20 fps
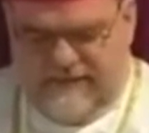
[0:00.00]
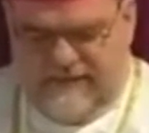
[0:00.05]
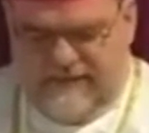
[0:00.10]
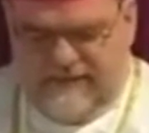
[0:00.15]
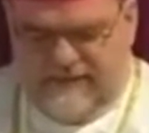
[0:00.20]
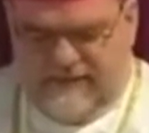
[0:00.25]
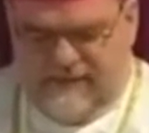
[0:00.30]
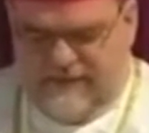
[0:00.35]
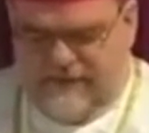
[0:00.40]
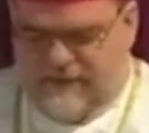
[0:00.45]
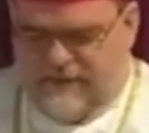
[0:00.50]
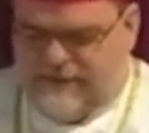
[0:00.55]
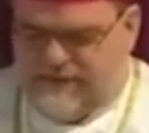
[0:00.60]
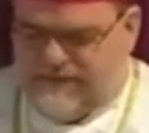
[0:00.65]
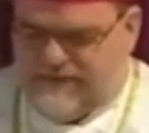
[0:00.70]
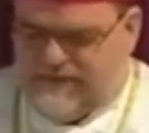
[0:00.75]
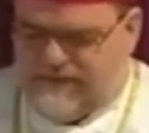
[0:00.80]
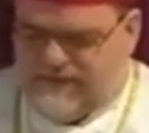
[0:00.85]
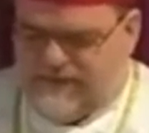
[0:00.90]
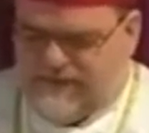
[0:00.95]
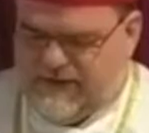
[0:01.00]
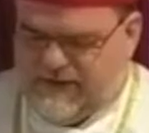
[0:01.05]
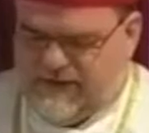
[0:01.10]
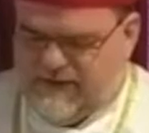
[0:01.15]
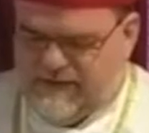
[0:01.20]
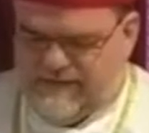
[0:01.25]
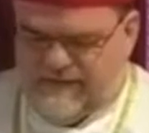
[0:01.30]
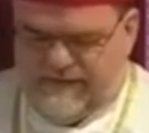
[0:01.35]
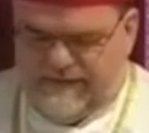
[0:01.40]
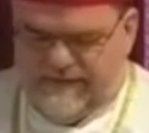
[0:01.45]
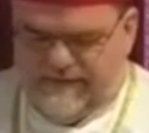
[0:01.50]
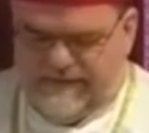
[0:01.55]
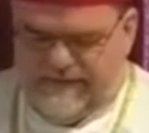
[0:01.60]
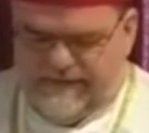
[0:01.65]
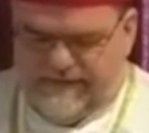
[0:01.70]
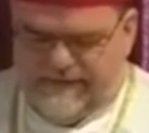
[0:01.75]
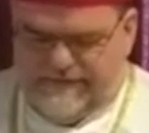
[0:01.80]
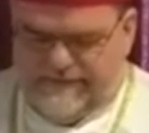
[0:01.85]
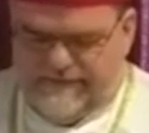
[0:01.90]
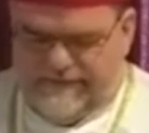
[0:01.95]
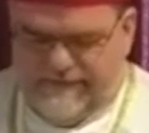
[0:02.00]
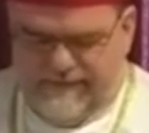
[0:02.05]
Matthew version of the gospel of yesterday.